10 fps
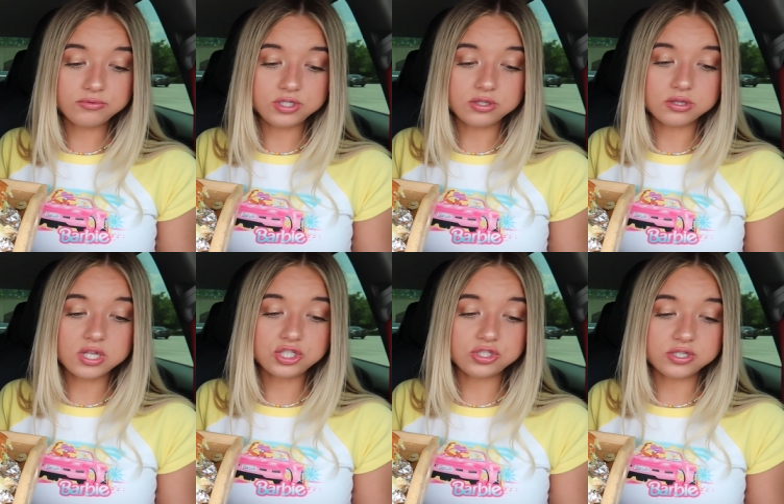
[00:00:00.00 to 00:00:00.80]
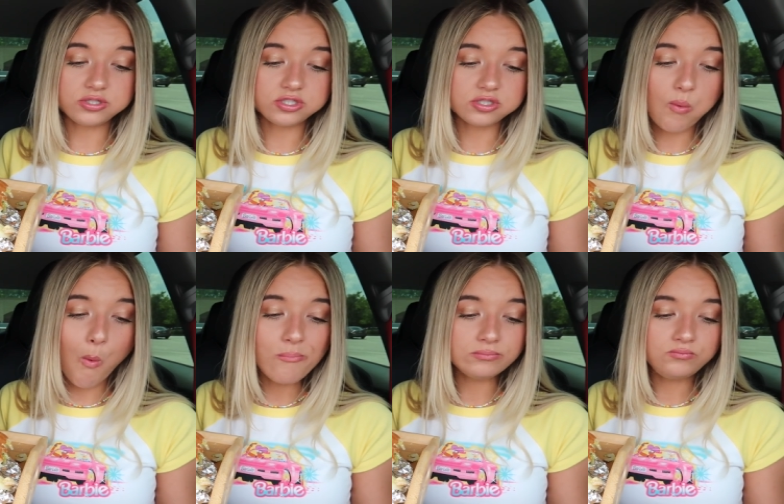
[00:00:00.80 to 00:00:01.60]
Delicious.
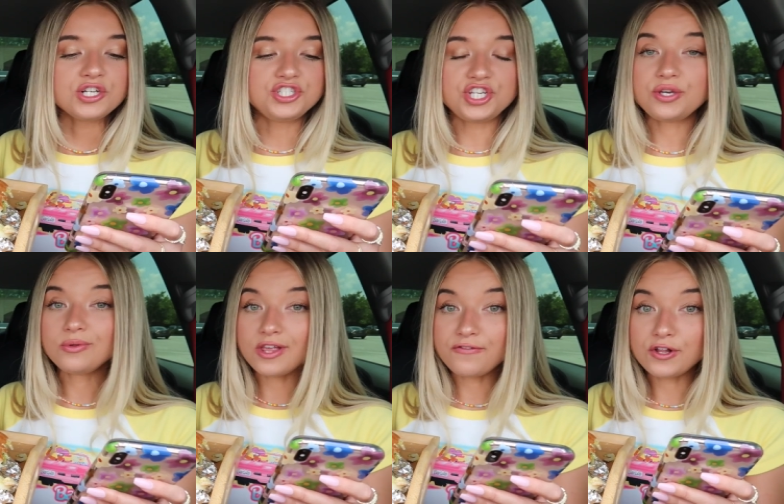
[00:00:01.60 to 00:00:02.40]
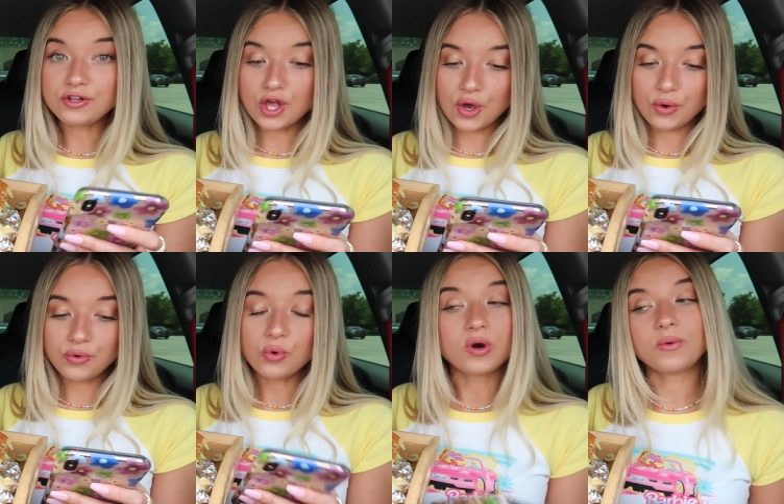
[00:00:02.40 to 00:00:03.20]
Do you live
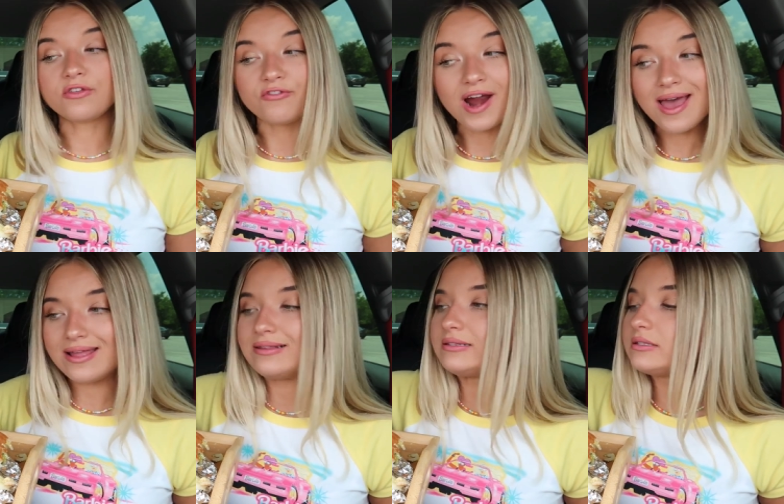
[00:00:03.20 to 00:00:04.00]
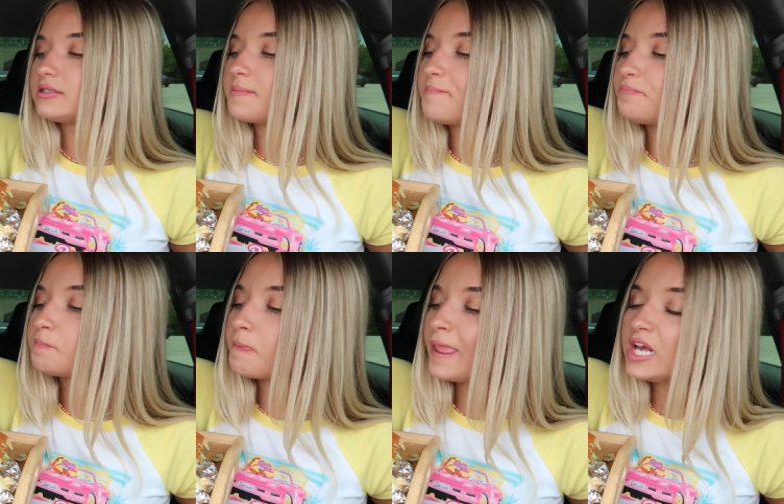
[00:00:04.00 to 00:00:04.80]
alone or with friends?
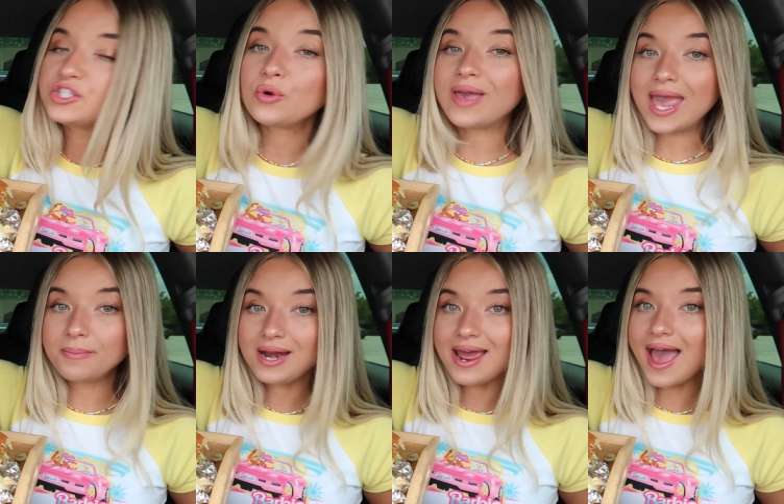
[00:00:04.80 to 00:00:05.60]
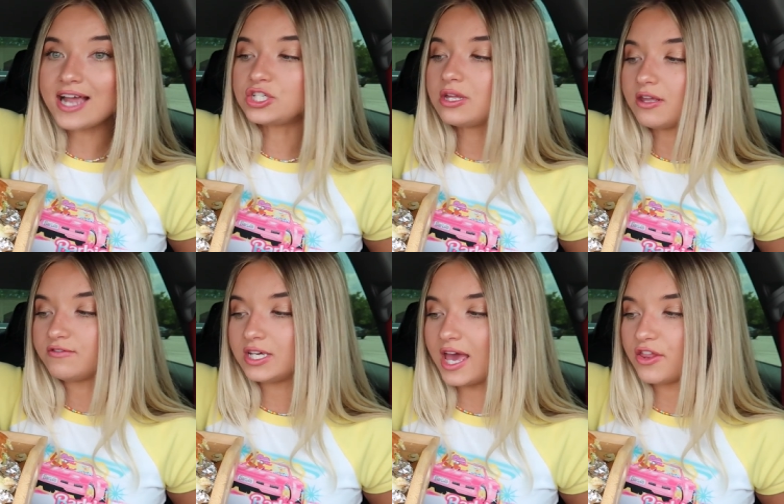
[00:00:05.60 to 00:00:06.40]
So Gabe and I actually live
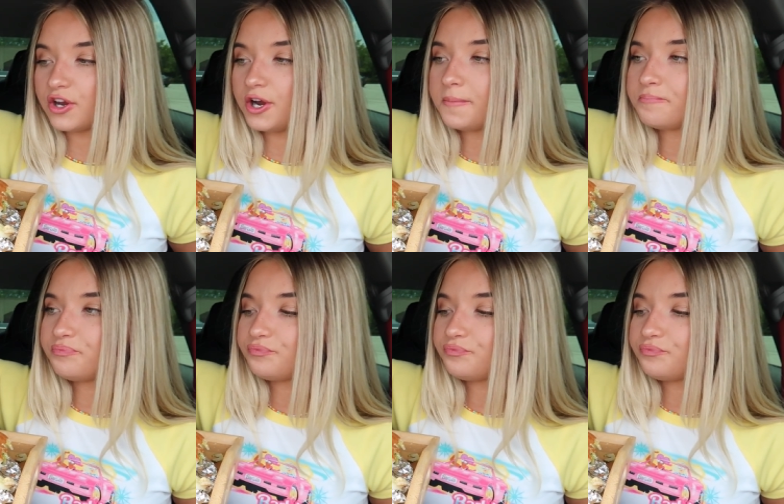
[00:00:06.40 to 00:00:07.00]
together.